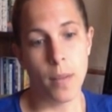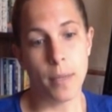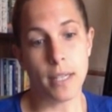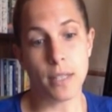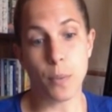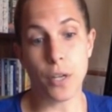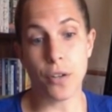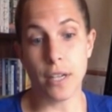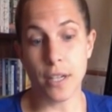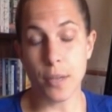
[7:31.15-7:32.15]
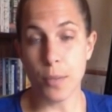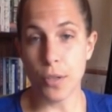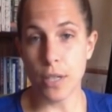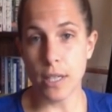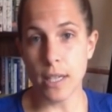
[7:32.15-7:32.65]
Because when you're in
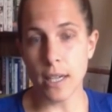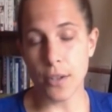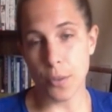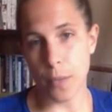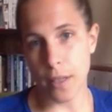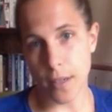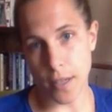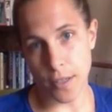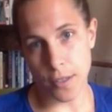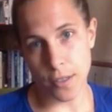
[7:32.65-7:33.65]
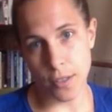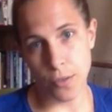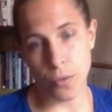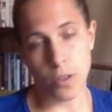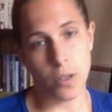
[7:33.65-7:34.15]
community and you're with others
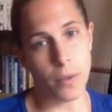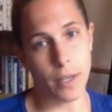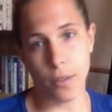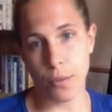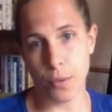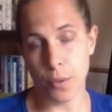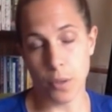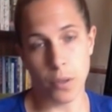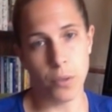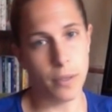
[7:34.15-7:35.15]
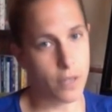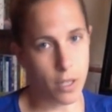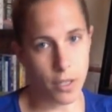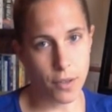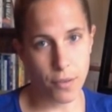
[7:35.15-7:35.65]
who are going through or who have
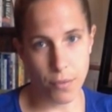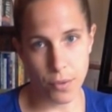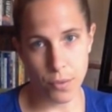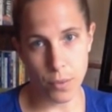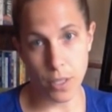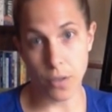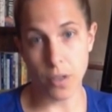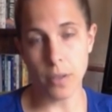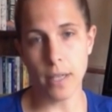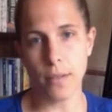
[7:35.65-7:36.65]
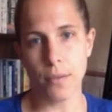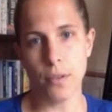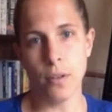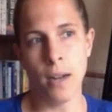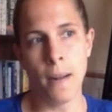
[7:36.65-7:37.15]
gone through what you're going
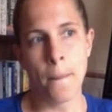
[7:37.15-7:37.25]
through,